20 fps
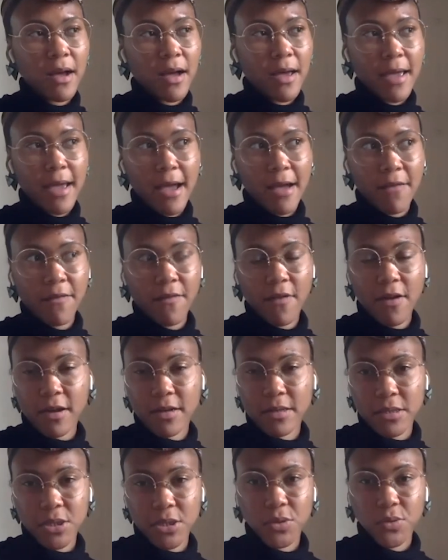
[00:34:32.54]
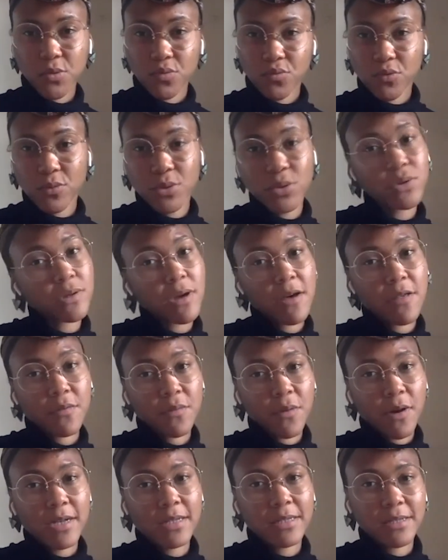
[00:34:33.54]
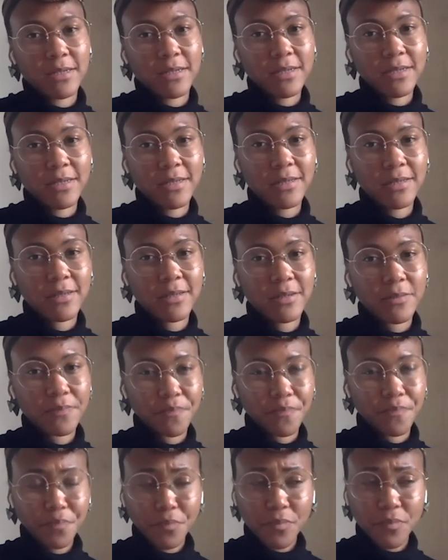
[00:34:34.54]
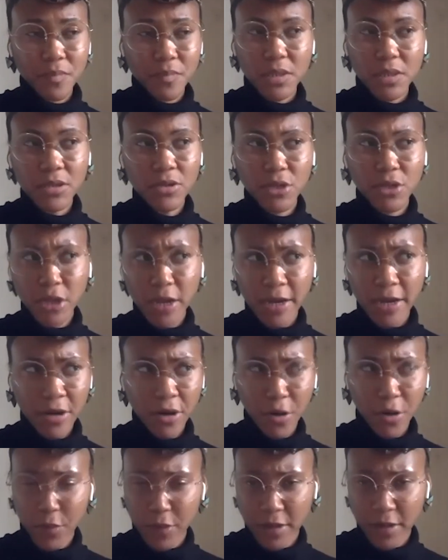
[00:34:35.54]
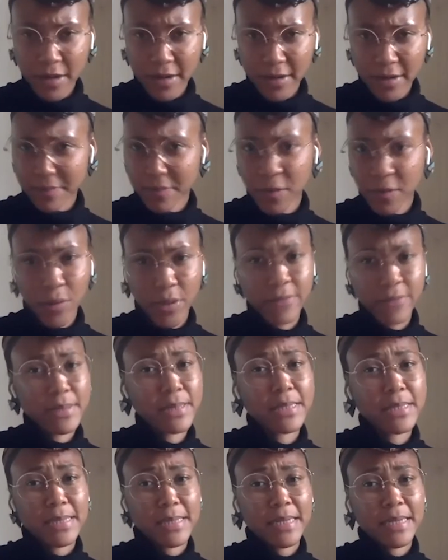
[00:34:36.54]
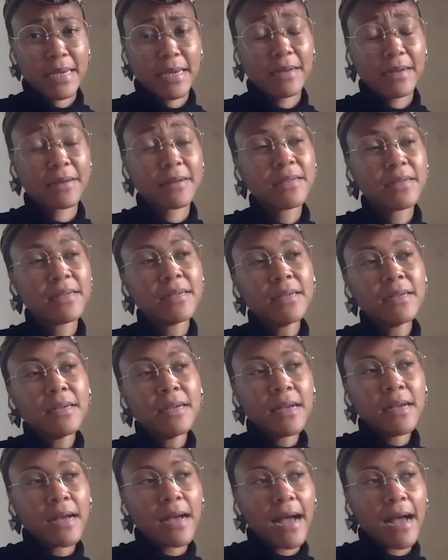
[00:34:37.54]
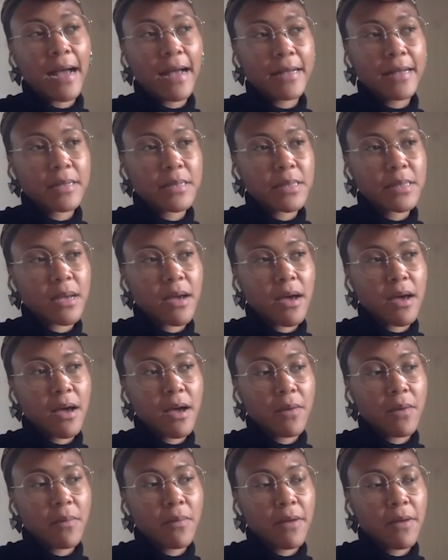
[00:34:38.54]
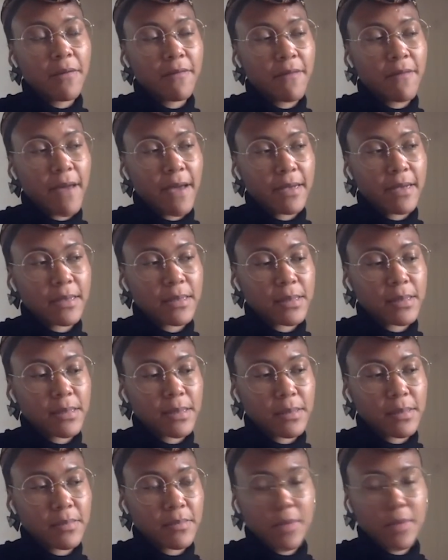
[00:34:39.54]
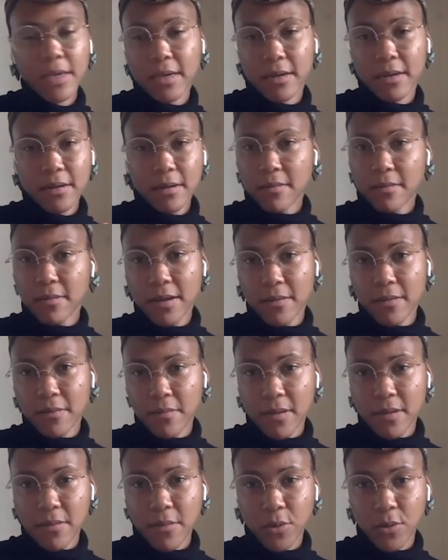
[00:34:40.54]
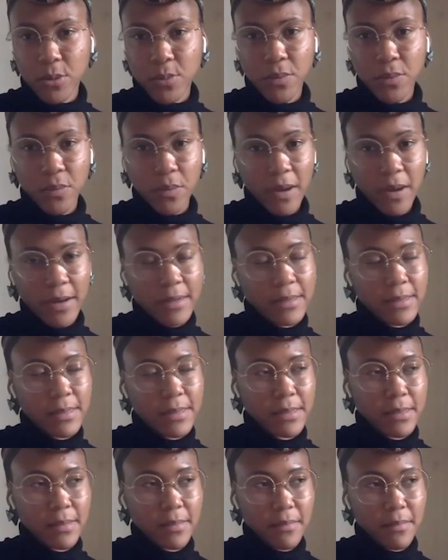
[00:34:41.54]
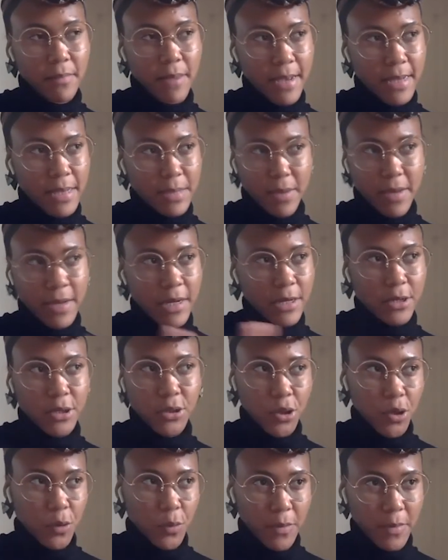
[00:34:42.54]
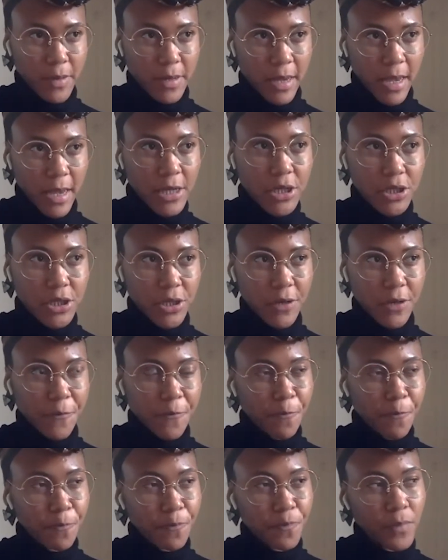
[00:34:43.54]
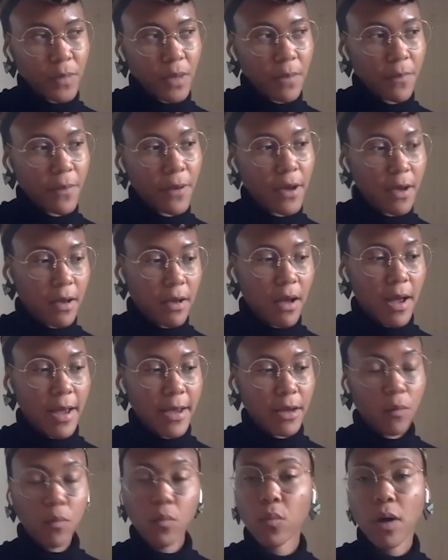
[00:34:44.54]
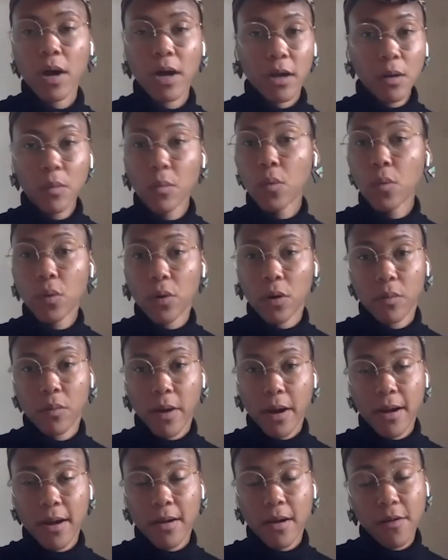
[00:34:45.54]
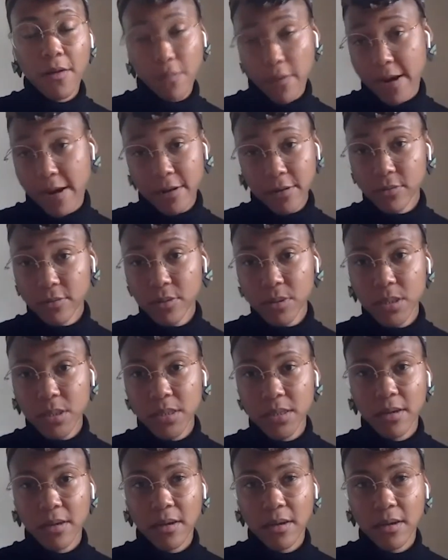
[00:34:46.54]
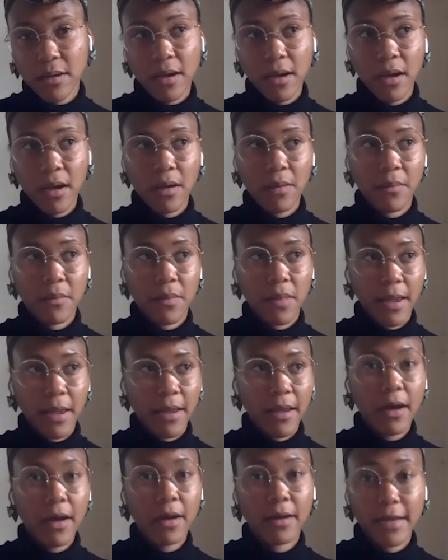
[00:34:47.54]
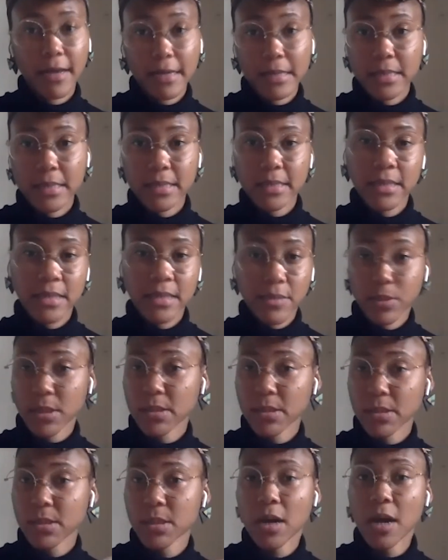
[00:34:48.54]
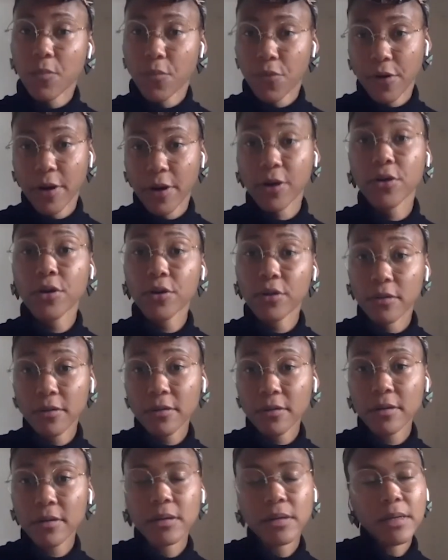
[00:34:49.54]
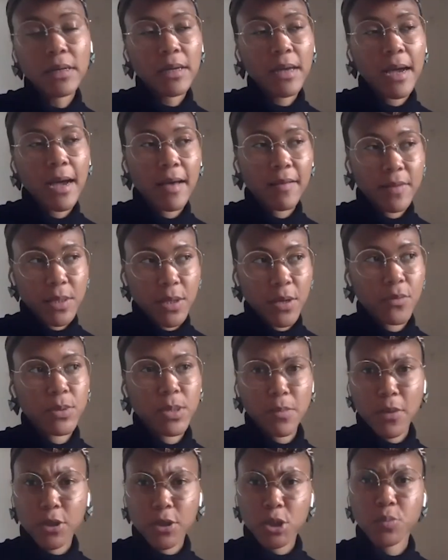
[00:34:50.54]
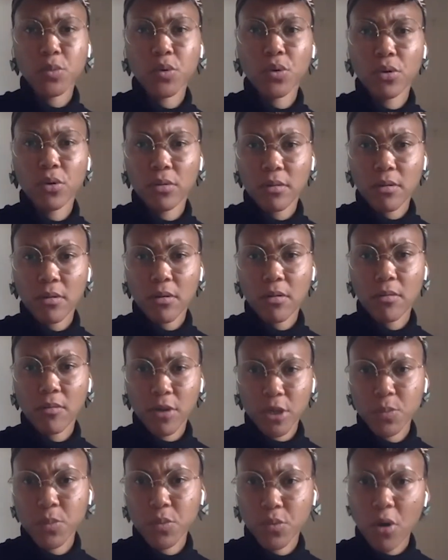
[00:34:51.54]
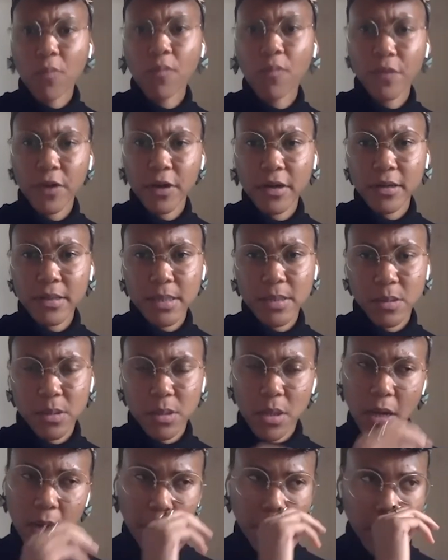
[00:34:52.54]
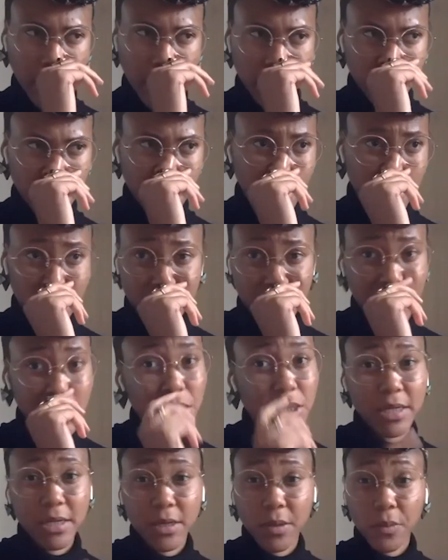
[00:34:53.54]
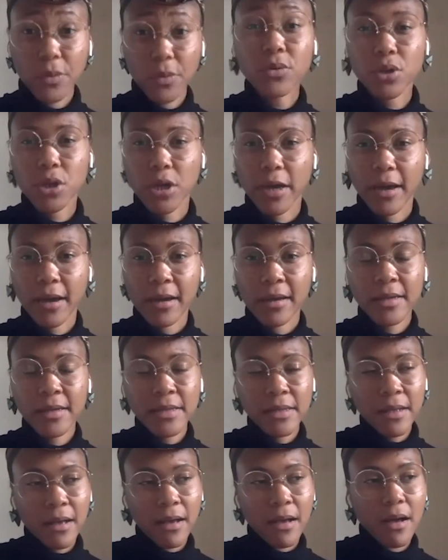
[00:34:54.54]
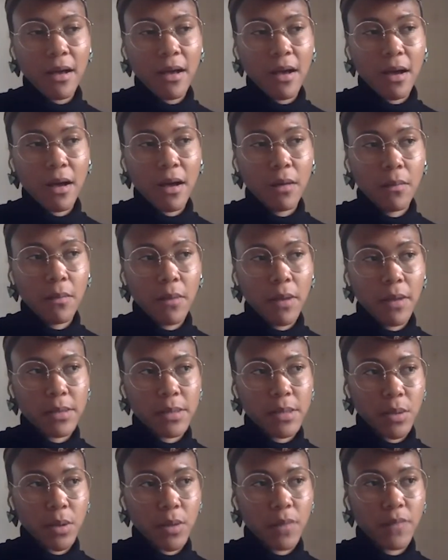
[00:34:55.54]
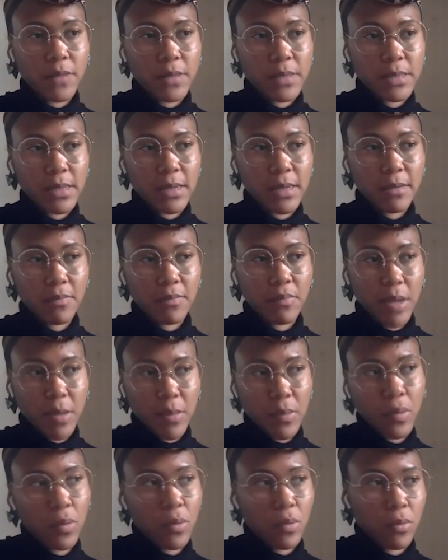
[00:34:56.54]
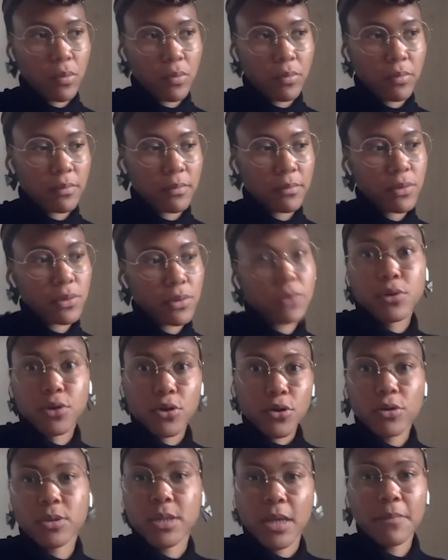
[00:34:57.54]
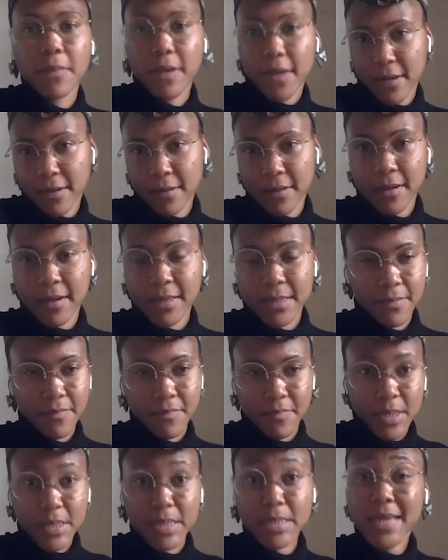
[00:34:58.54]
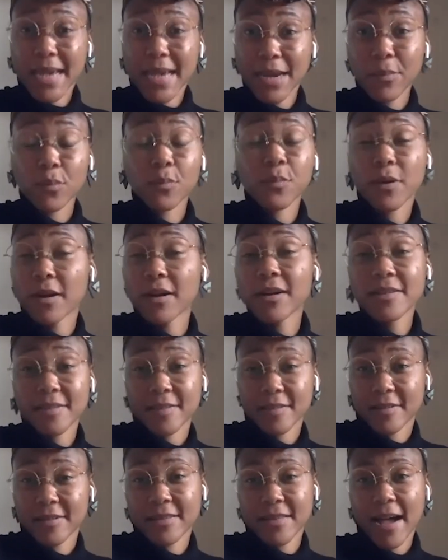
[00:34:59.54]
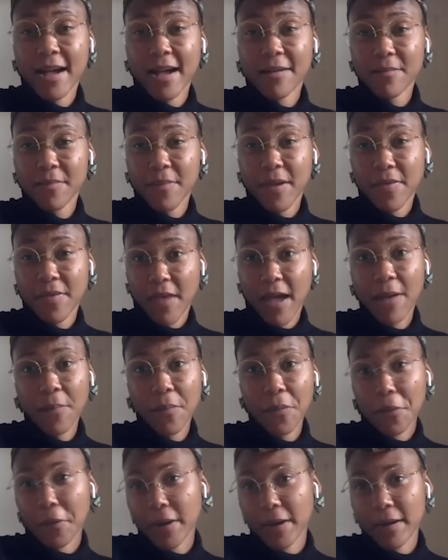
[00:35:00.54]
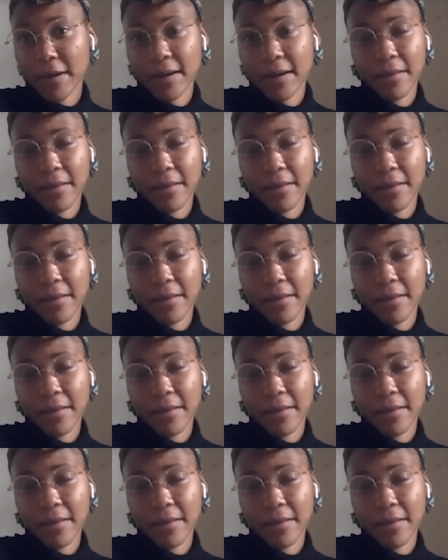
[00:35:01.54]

I have a condition called rheumatoid arthritis, which I got when I was 16, and affects me in multiple ways. It's mainly controlled by medication, but I can walk around like unaided. There was a time where I couldn't, And so it was a much more obvious. There was a time where I was actually in a wheelchair. And so obviously people looked at me as a disabled person at that point.